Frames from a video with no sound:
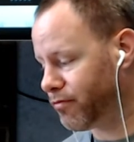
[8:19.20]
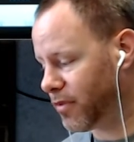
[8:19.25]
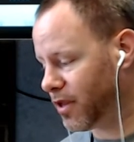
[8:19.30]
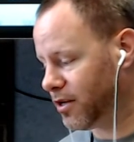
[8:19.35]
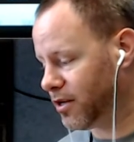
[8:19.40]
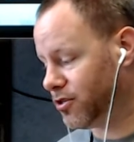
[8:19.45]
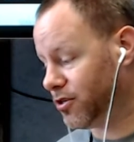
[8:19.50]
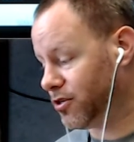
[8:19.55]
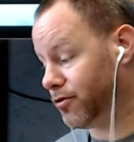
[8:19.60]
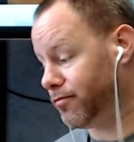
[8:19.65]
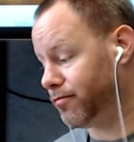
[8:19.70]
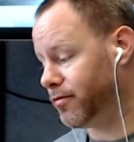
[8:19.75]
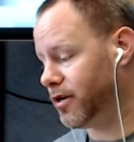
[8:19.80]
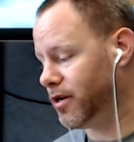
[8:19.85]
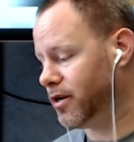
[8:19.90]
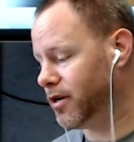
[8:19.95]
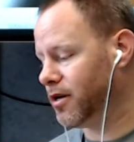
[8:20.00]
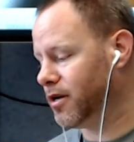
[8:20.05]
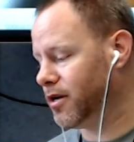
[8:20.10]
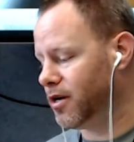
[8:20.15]
So
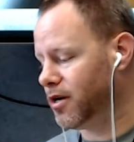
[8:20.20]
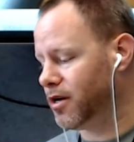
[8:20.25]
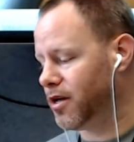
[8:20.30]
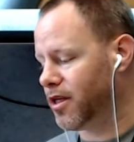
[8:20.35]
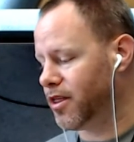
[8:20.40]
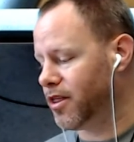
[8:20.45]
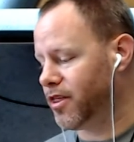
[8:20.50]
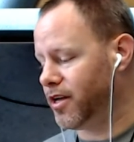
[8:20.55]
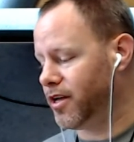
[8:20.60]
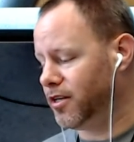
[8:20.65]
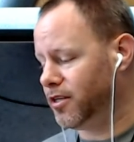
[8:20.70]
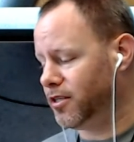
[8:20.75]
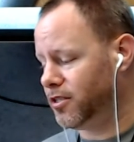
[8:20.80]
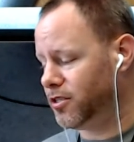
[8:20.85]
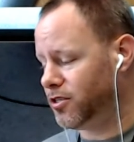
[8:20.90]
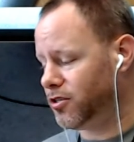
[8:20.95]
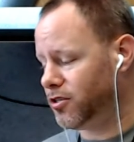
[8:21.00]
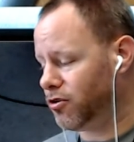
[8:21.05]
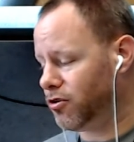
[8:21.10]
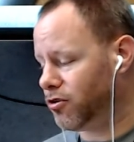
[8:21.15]

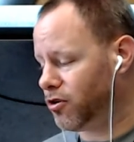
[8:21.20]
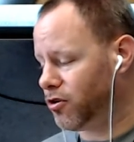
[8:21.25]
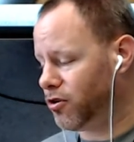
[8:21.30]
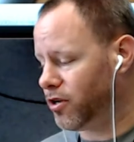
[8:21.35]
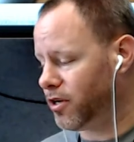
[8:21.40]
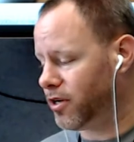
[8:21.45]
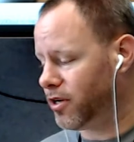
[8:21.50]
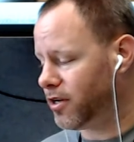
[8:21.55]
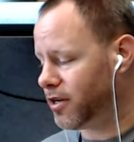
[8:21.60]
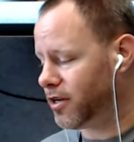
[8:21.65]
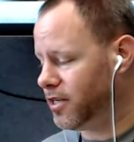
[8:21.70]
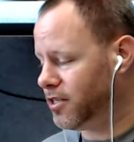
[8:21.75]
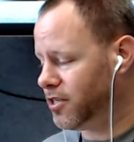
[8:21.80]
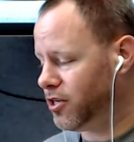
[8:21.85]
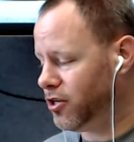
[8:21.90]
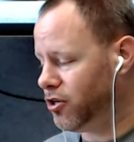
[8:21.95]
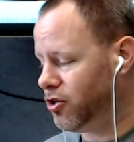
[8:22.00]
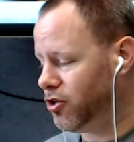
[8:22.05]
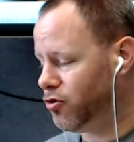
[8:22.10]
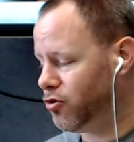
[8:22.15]
things are going to
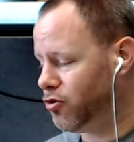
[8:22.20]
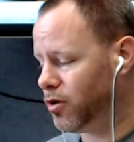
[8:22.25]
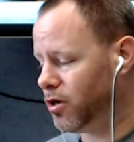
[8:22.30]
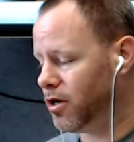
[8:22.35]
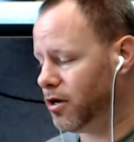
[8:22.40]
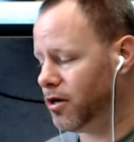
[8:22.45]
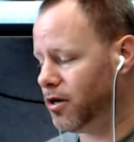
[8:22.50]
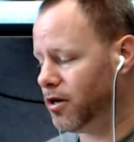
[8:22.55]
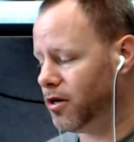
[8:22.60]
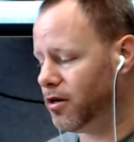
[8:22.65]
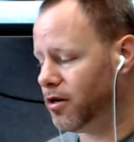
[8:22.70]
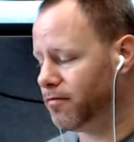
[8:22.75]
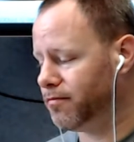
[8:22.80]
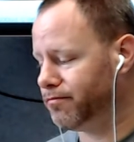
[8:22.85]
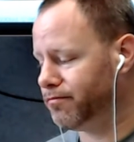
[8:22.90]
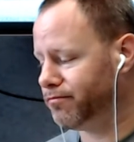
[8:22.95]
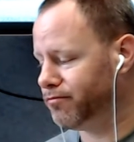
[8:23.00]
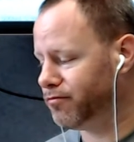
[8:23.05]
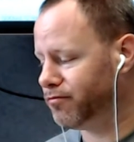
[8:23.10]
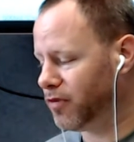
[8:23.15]
continue
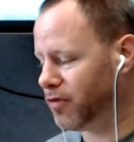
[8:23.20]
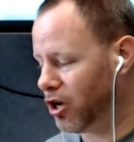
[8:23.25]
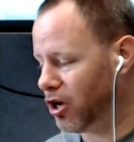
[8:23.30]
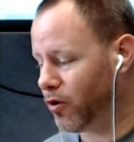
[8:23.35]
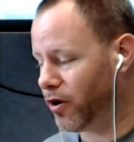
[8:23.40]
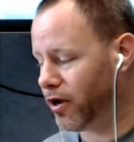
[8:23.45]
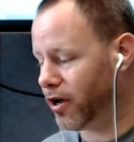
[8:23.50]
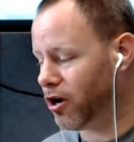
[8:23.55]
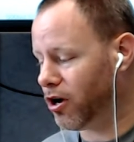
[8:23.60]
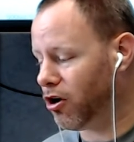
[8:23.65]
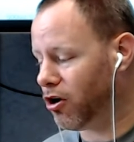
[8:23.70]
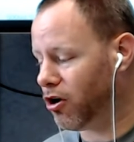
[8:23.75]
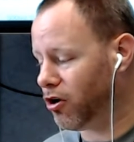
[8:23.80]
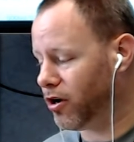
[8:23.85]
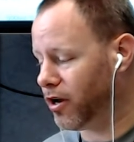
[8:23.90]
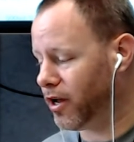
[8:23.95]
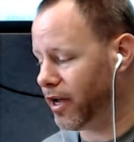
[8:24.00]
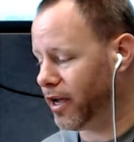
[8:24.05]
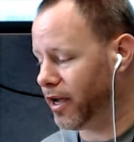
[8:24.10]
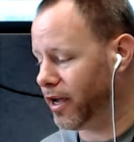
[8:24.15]
going
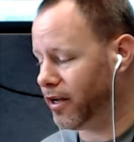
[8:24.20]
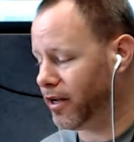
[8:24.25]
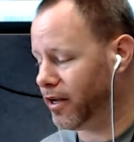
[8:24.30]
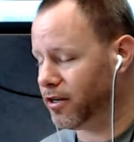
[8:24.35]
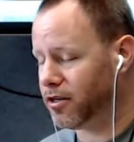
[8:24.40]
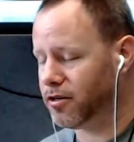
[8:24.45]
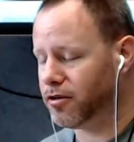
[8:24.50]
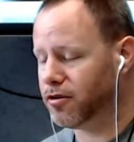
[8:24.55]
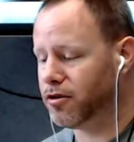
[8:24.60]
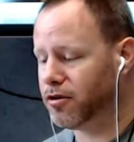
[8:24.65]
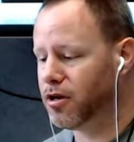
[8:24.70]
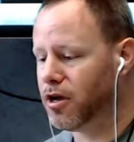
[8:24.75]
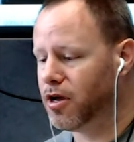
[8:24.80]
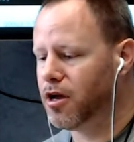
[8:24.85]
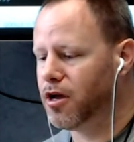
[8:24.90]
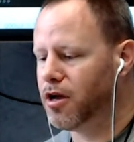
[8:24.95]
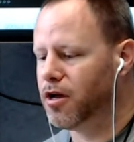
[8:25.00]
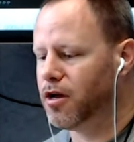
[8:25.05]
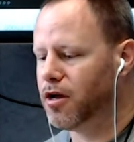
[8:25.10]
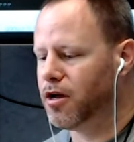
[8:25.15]
on, and
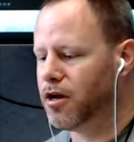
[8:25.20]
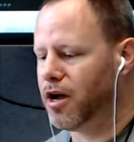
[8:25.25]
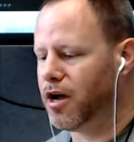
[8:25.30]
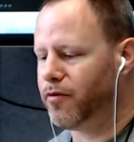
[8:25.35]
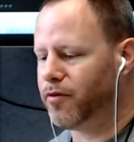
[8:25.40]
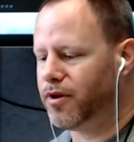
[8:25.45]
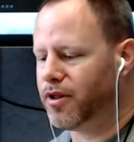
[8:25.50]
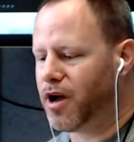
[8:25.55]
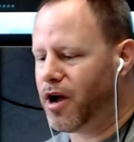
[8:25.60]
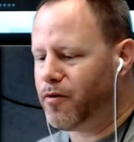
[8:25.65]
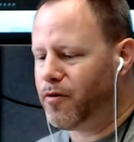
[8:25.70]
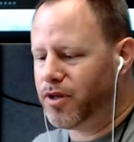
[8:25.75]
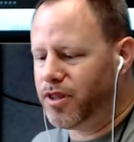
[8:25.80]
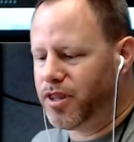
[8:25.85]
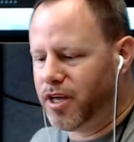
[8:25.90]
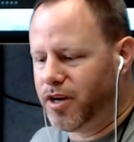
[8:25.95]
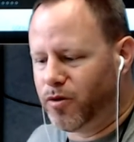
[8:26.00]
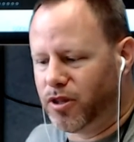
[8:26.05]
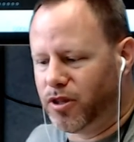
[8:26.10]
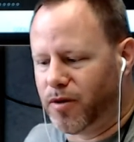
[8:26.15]
I would
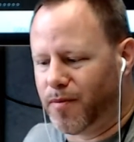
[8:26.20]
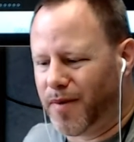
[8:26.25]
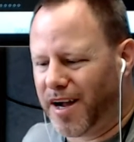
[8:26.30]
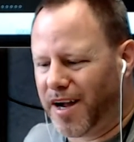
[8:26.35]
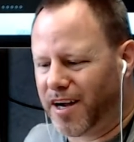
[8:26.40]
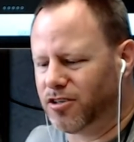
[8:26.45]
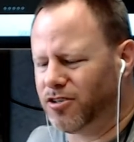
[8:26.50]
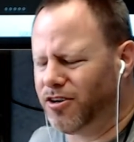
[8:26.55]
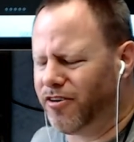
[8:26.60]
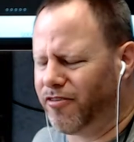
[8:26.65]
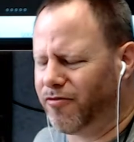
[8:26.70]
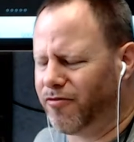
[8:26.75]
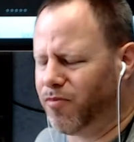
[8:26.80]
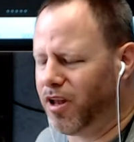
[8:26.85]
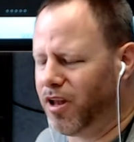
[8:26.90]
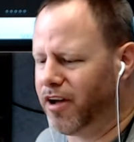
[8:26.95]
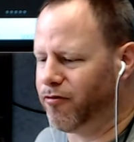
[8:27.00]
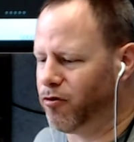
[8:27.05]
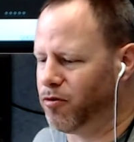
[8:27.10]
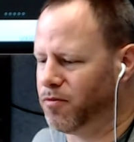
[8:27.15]
think with the Microsoft
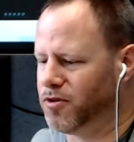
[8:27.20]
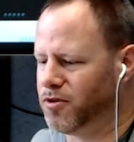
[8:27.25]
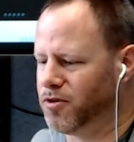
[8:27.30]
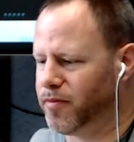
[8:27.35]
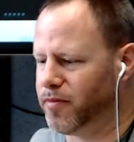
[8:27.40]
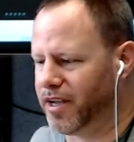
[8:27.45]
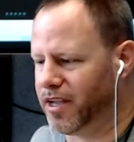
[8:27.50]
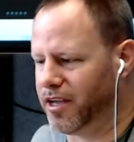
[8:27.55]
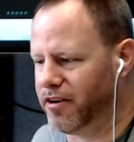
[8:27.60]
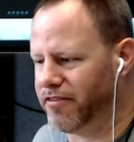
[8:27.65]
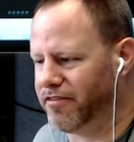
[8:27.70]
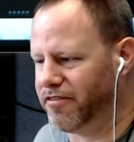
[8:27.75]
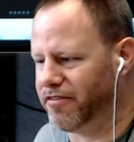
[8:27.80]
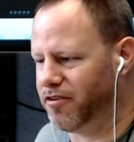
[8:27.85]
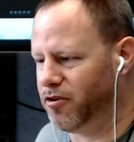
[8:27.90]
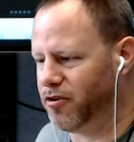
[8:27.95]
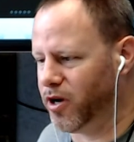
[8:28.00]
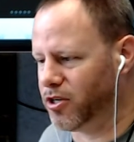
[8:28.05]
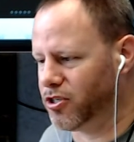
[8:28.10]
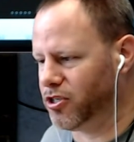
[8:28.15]
platforms you might get a
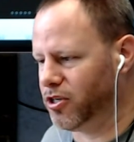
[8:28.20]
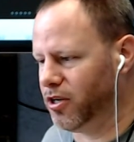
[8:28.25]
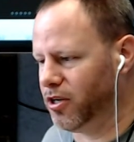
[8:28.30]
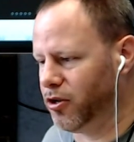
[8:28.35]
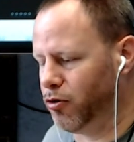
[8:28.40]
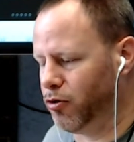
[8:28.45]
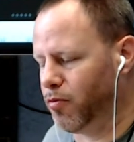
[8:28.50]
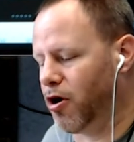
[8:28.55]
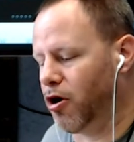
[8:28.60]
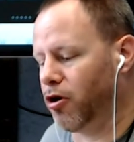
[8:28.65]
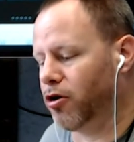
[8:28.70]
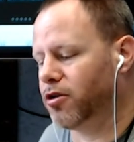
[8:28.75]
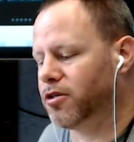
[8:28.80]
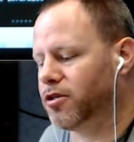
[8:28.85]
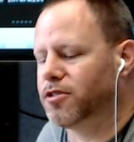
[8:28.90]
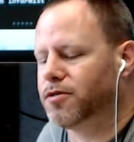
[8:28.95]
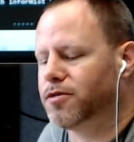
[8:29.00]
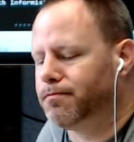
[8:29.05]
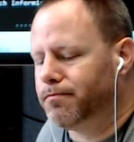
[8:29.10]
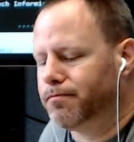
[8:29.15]
few extra little
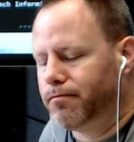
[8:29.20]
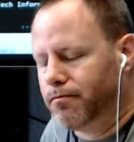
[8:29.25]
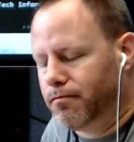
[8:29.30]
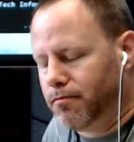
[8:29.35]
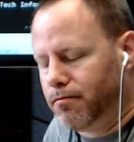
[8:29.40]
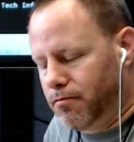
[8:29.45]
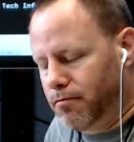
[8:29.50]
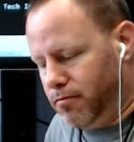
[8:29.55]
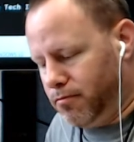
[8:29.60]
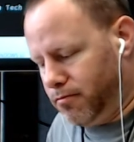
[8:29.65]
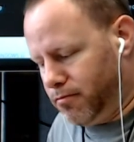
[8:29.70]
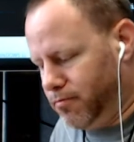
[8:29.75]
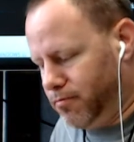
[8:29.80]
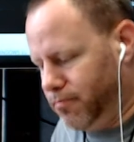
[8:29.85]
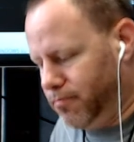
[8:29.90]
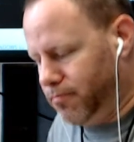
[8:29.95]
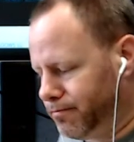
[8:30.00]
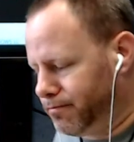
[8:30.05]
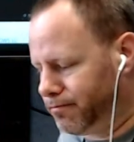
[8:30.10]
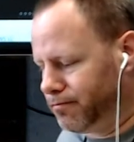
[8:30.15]
perks.
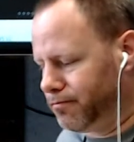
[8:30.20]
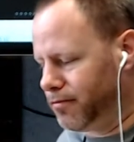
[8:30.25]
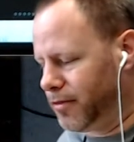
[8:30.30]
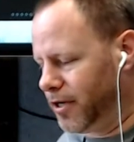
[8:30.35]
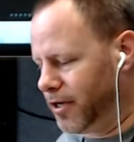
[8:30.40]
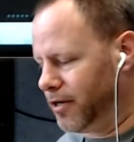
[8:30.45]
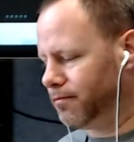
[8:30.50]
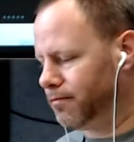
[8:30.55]
But